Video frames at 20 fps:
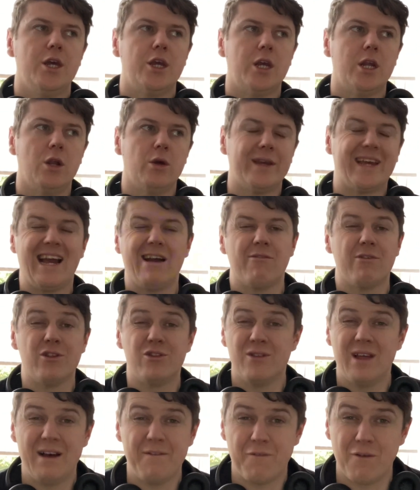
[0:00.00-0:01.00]
You know, you can't really
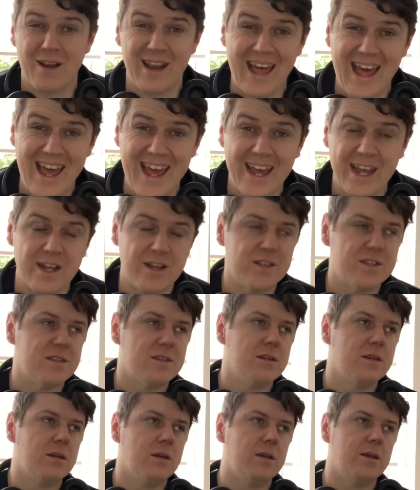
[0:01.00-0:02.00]
do that for
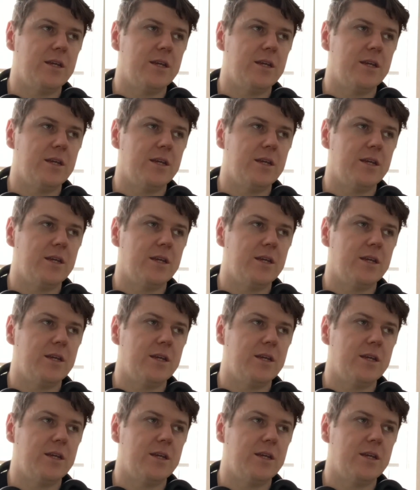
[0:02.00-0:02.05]
legs.